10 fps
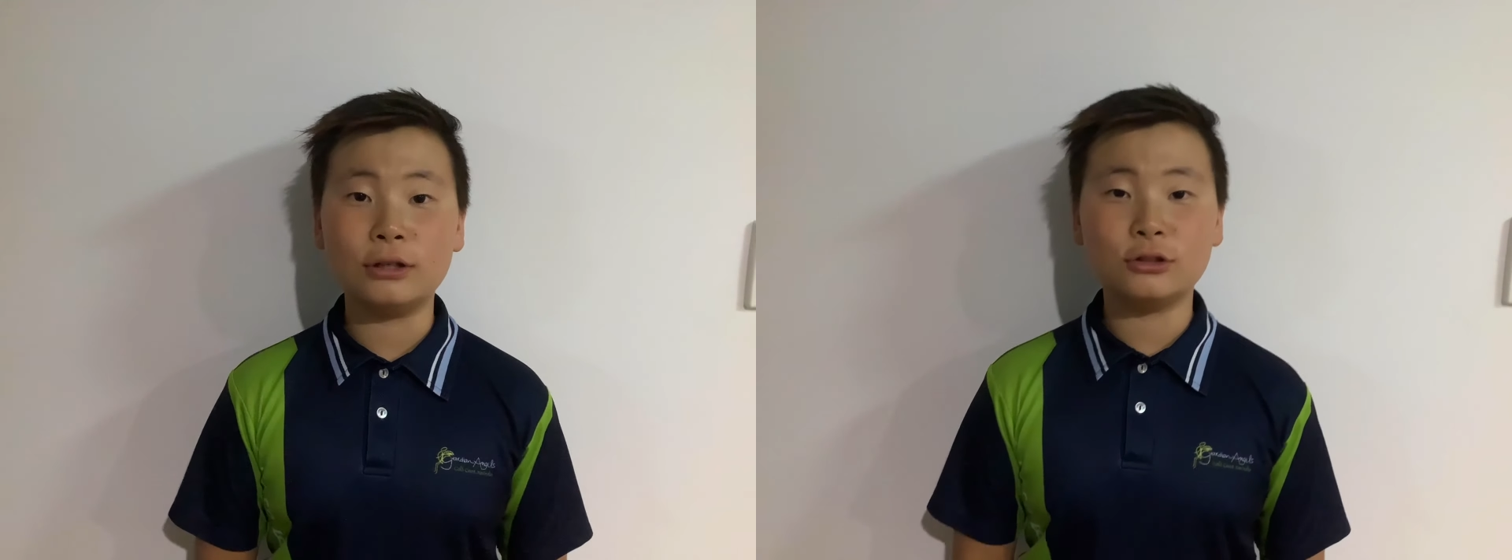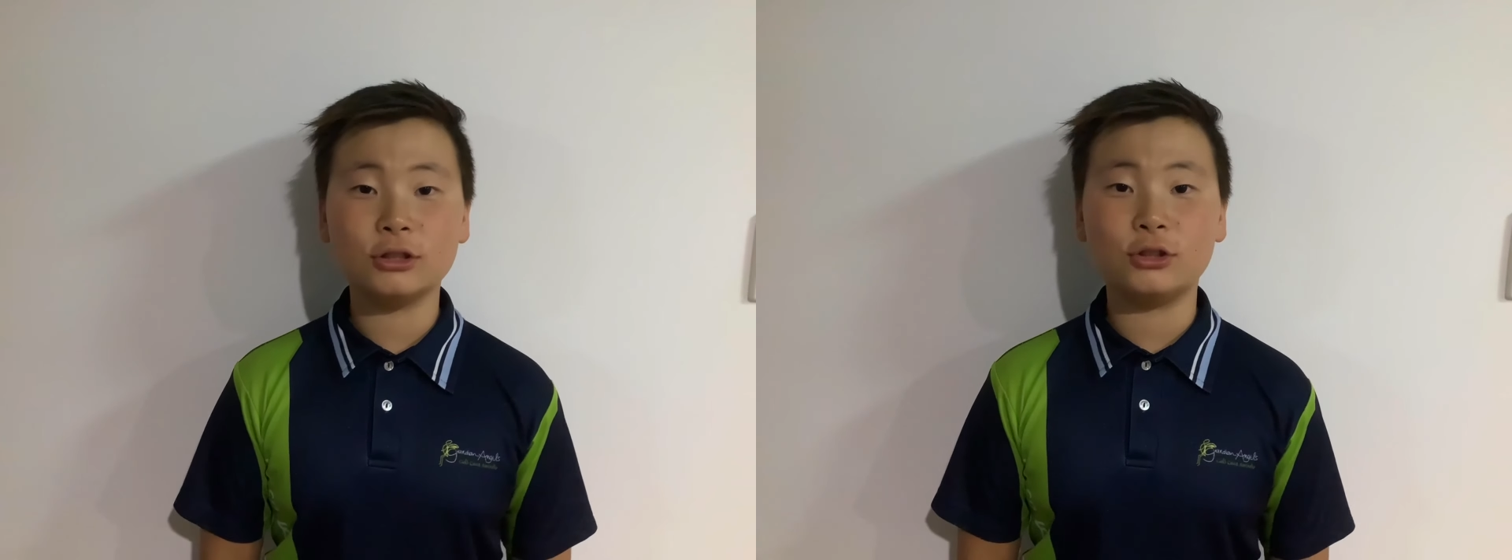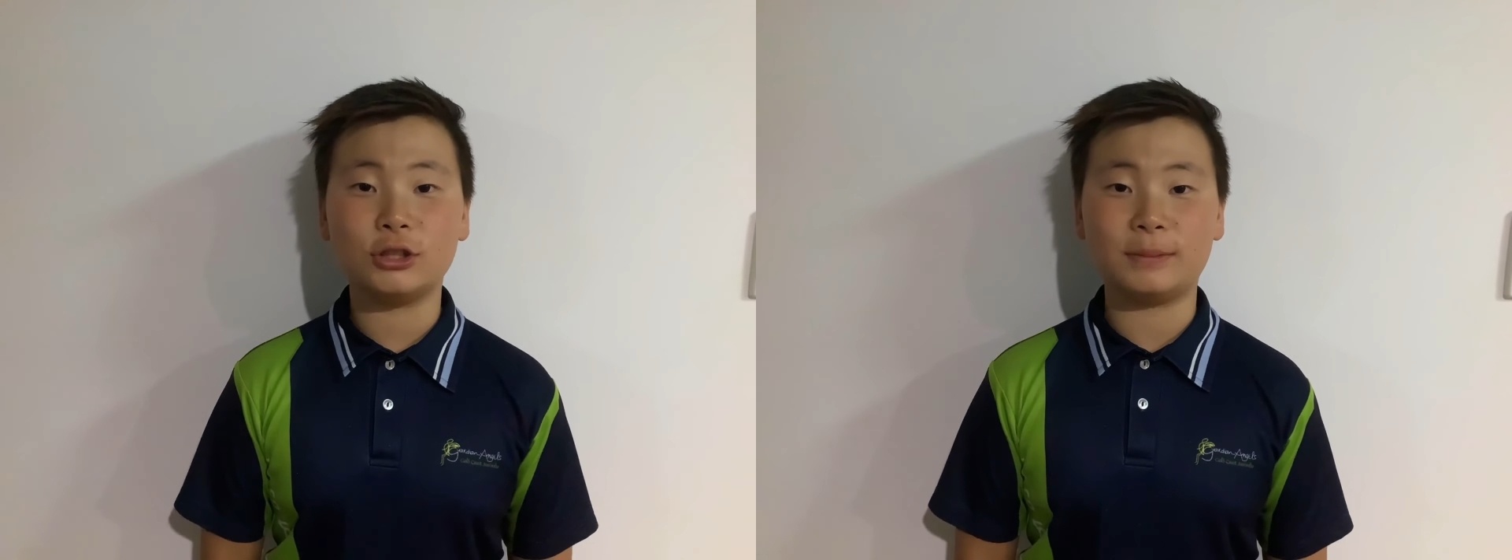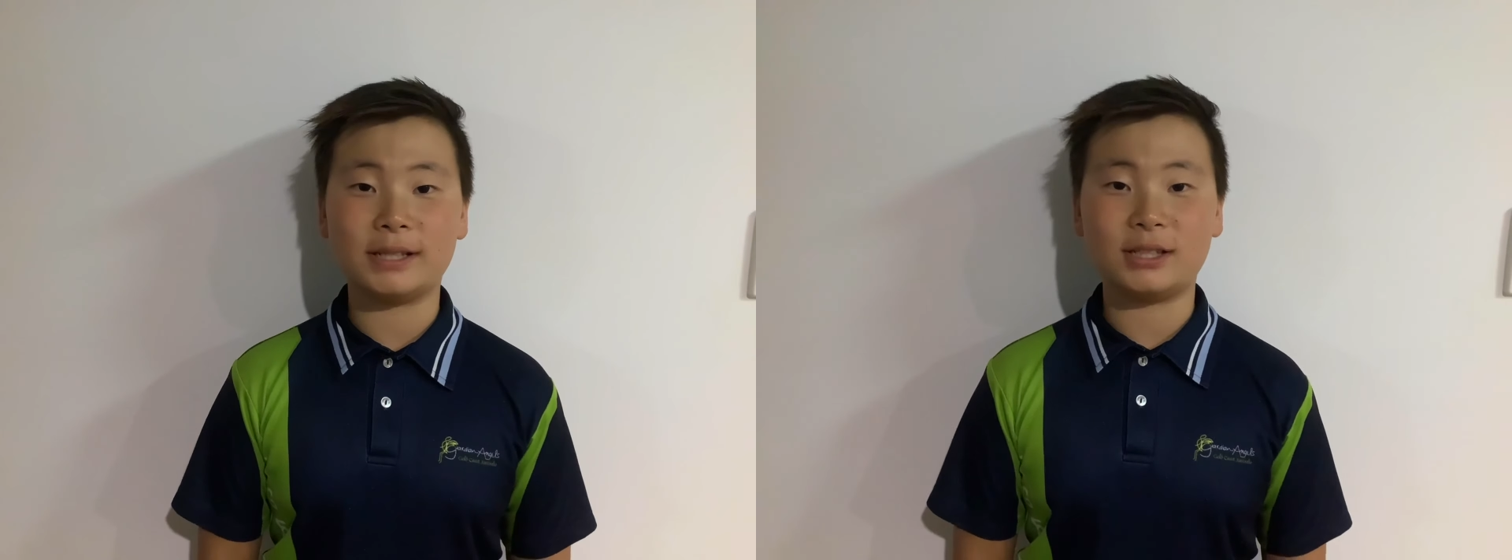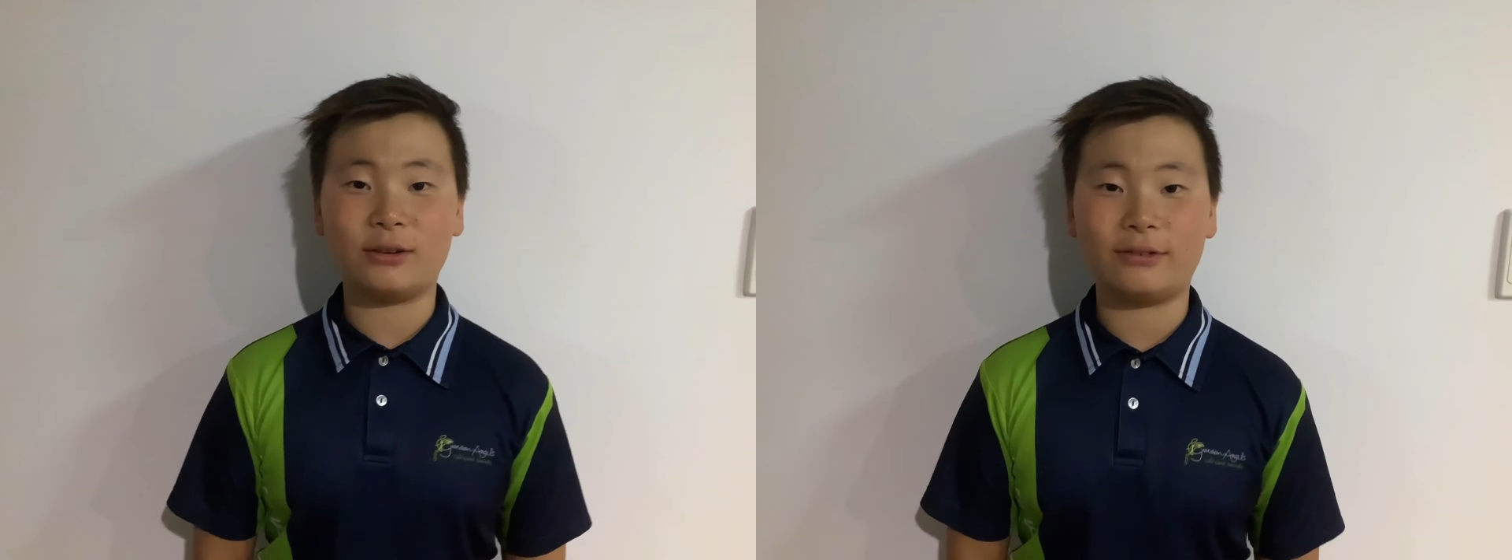introduce
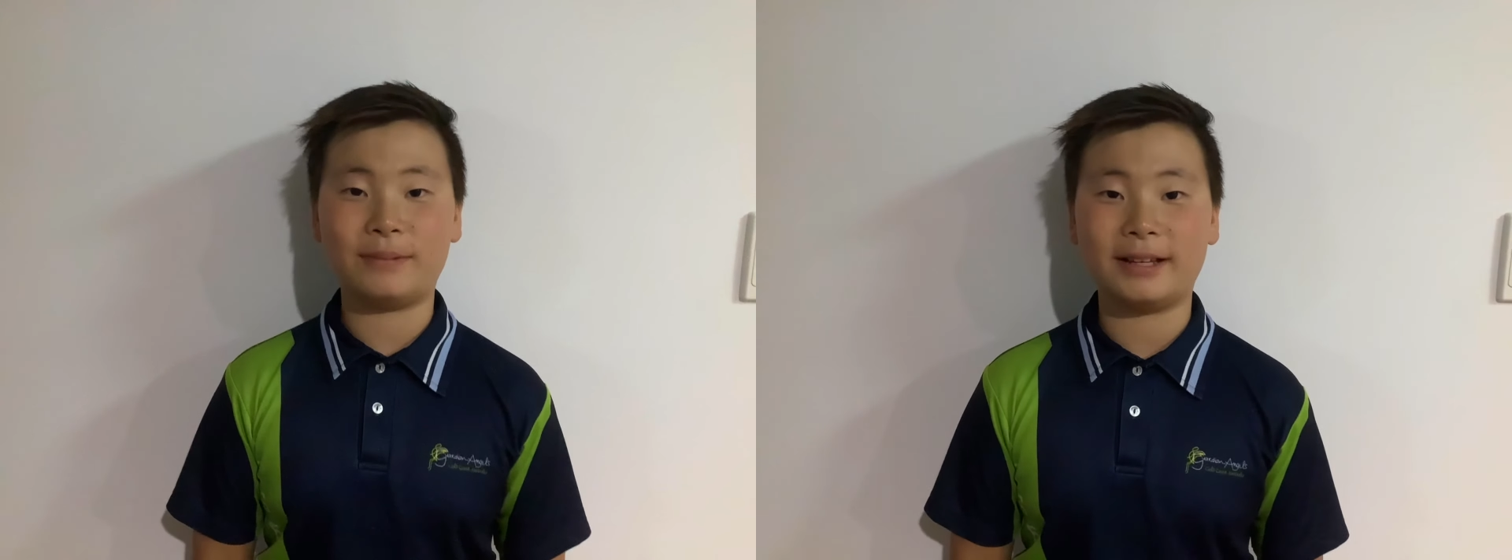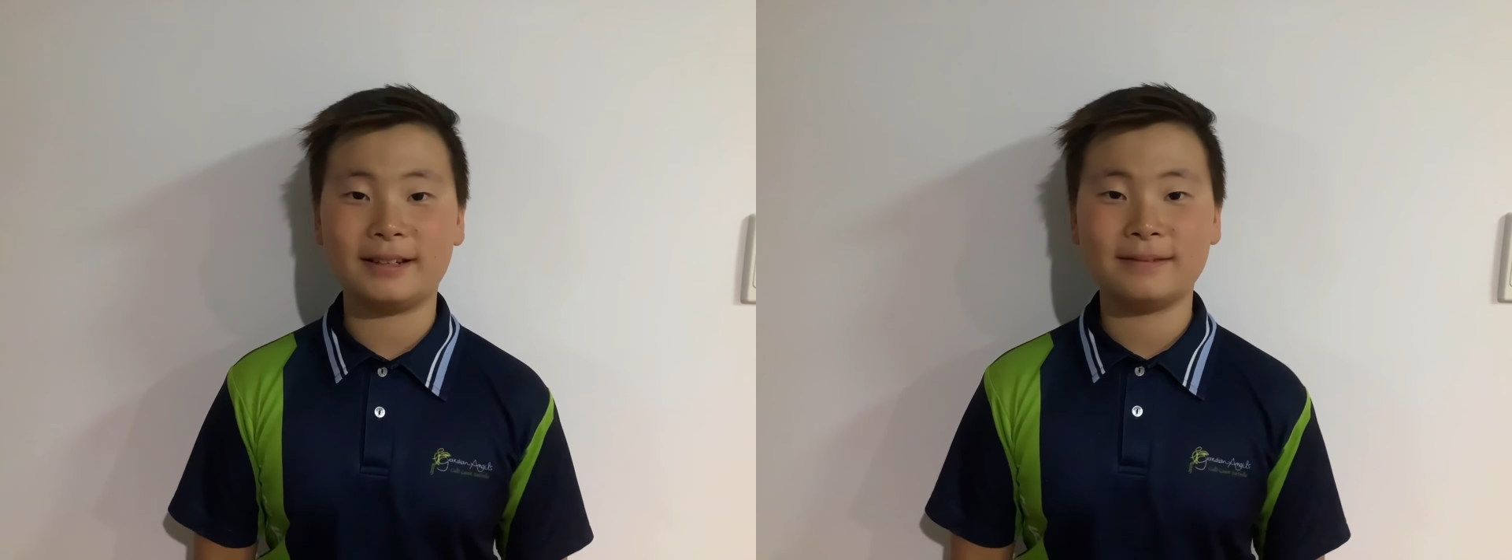myself a bit.